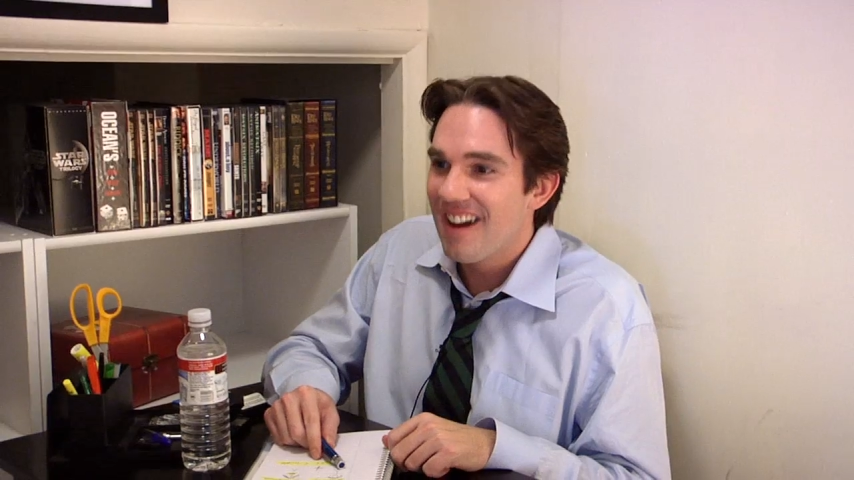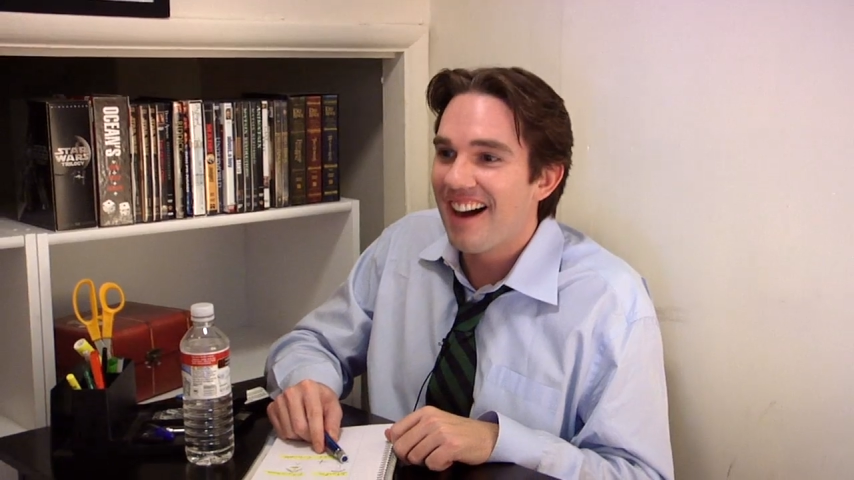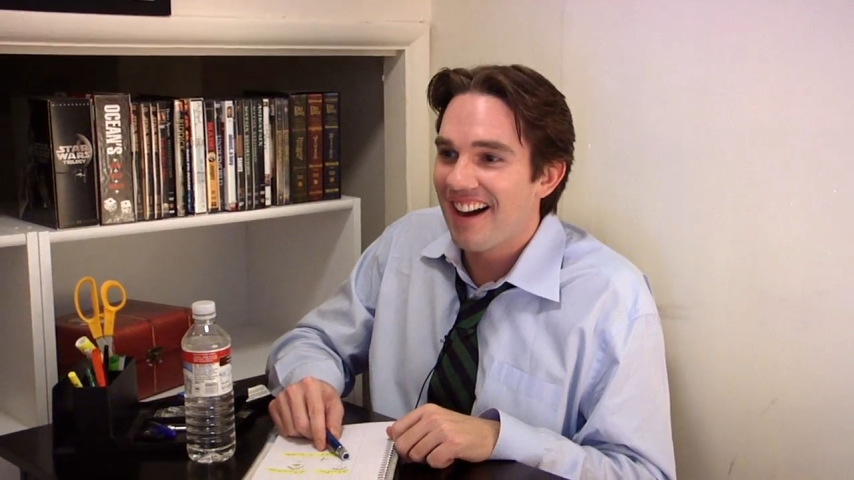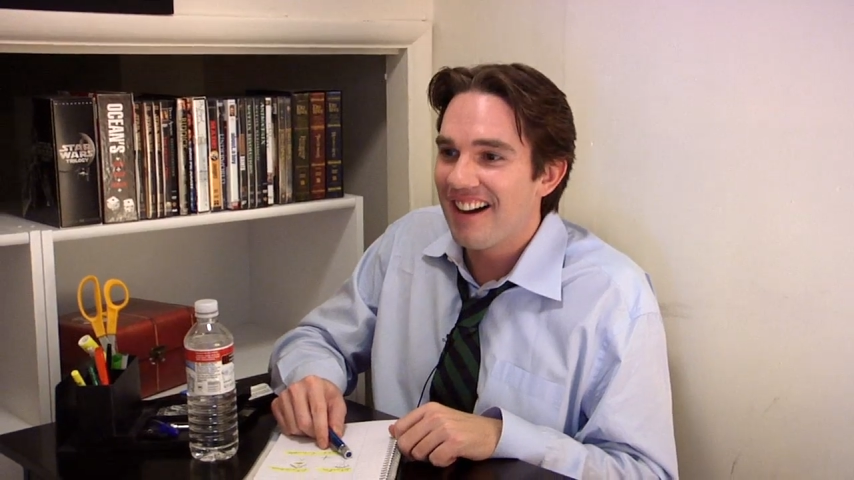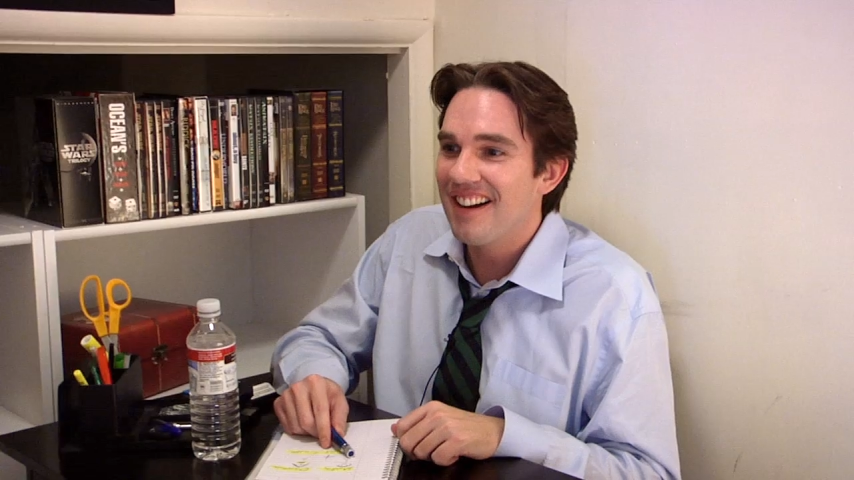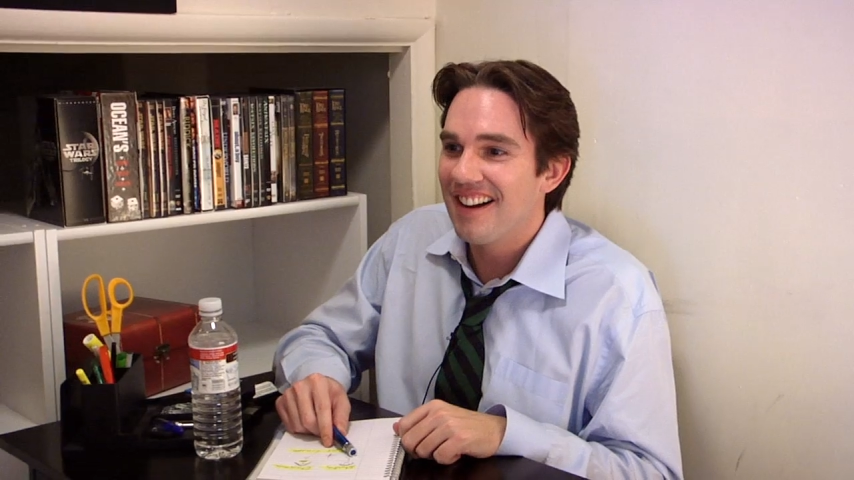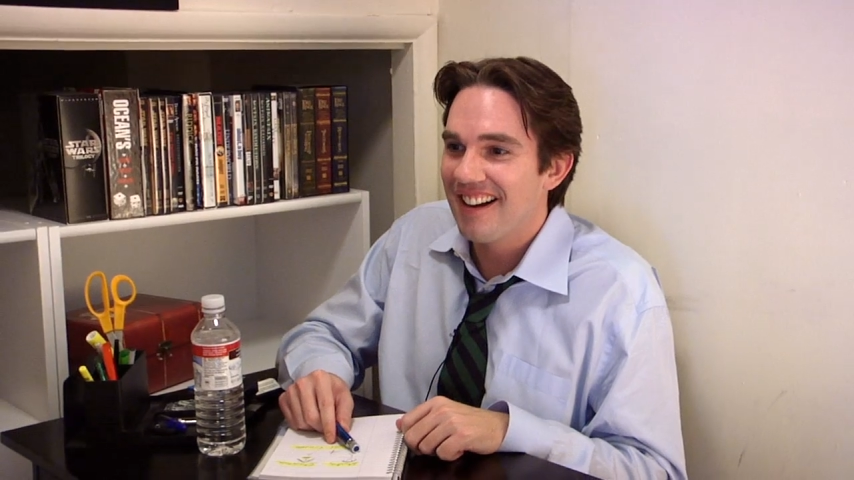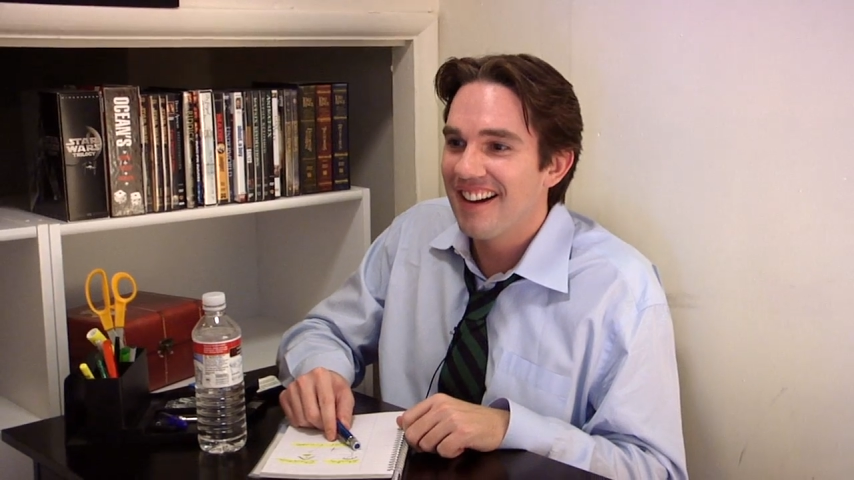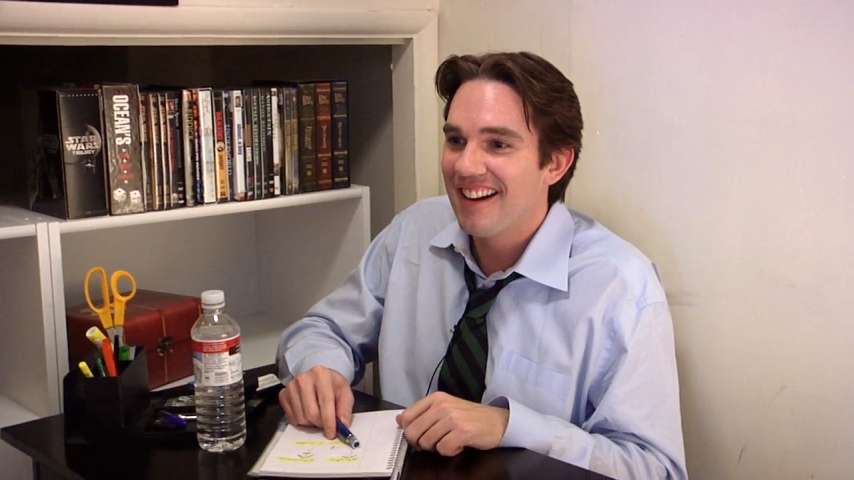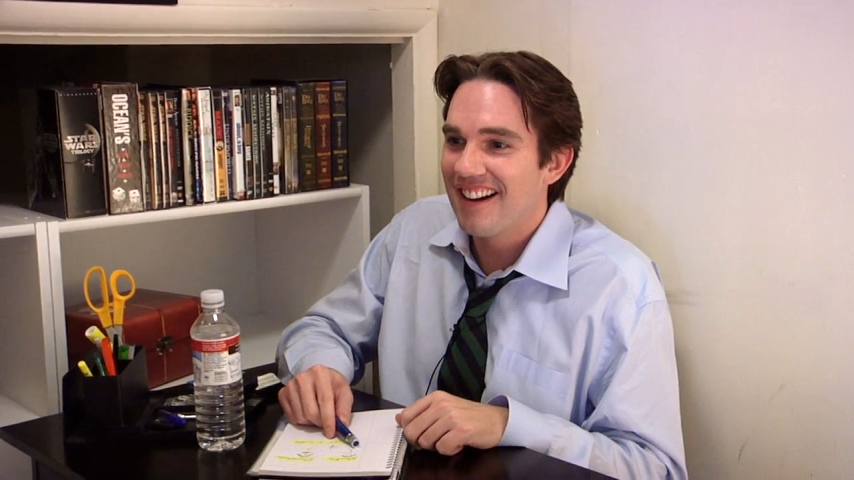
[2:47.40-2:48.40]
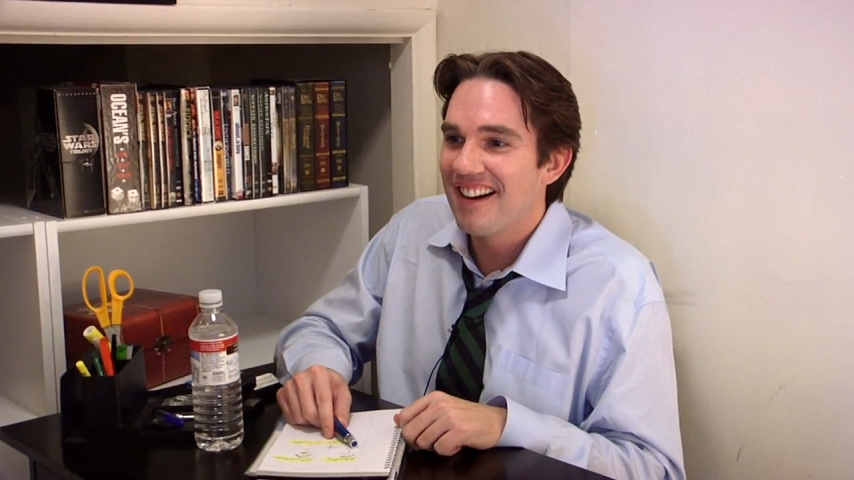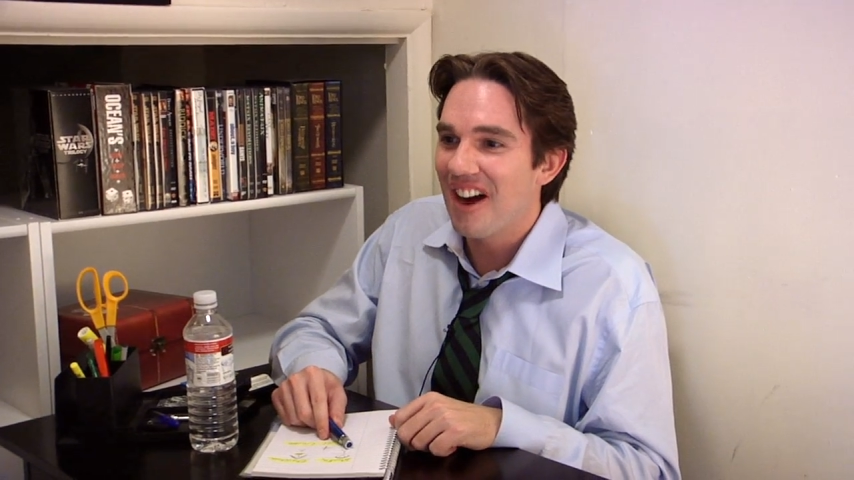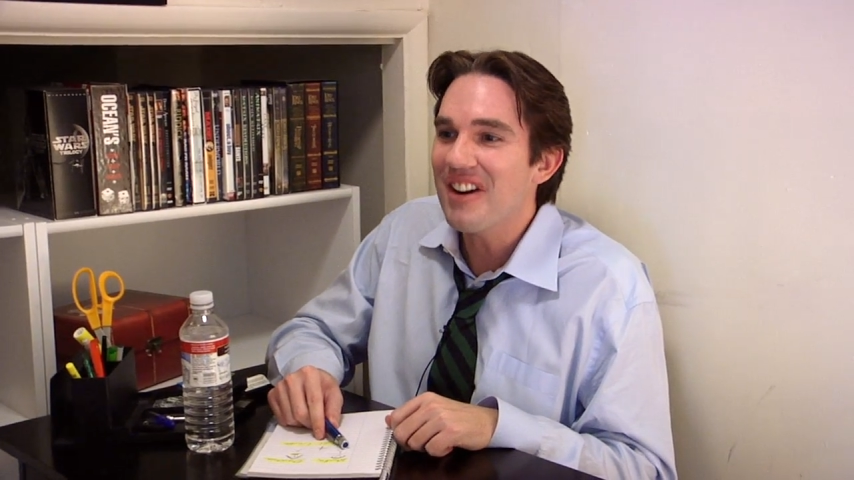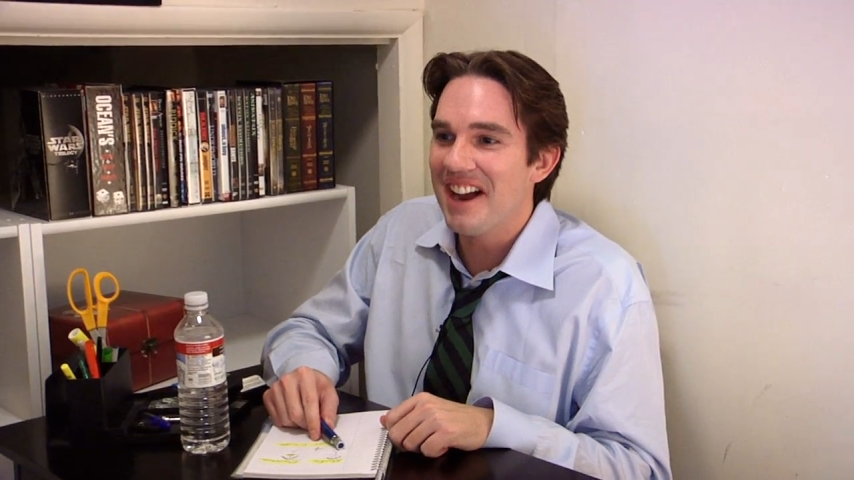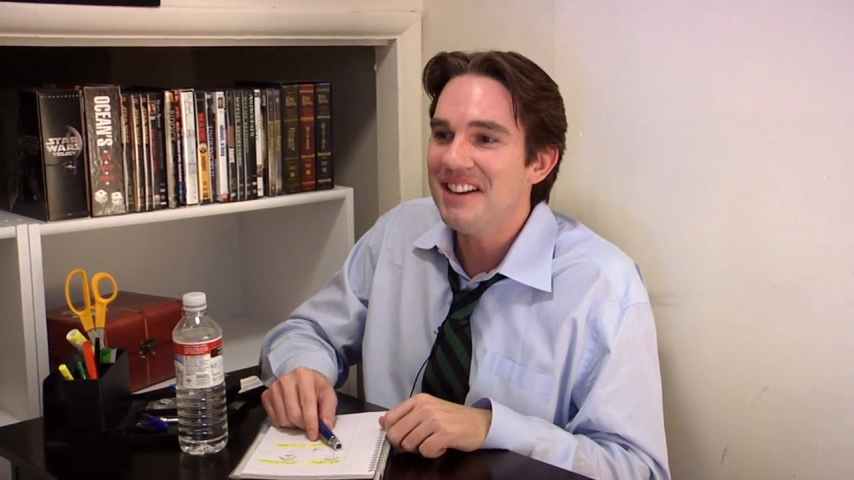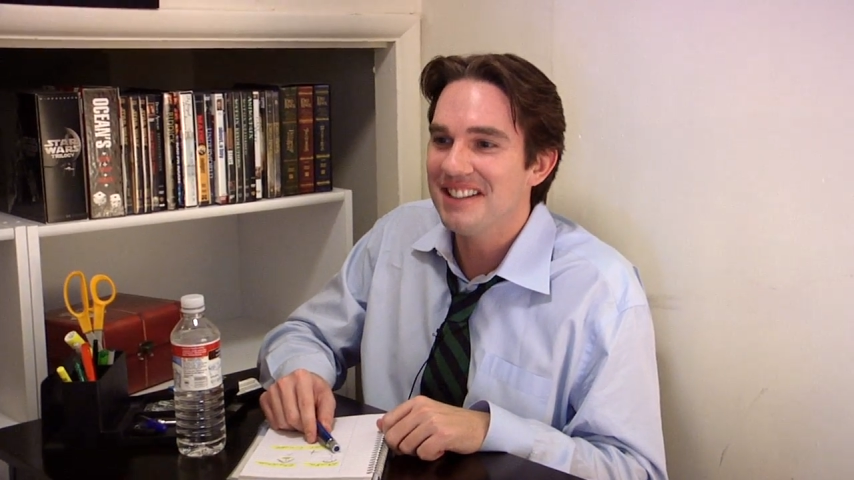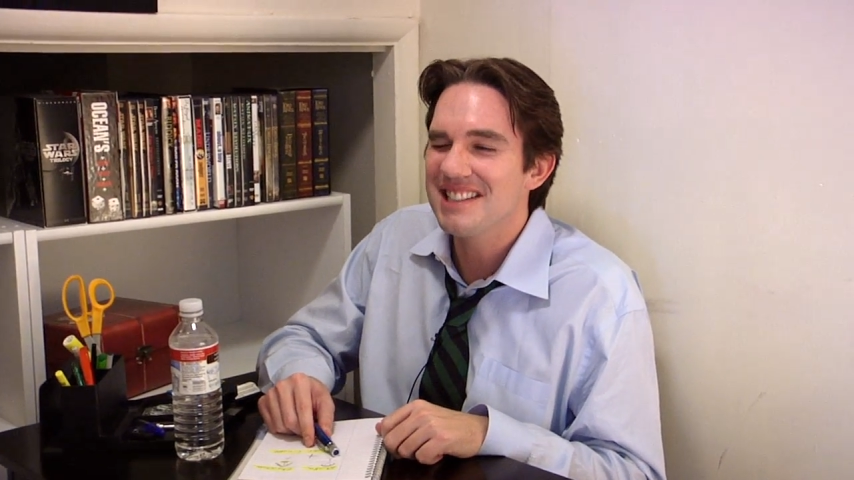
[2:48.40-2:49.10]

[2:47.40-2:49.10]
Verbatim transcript: Uh huh. Okay,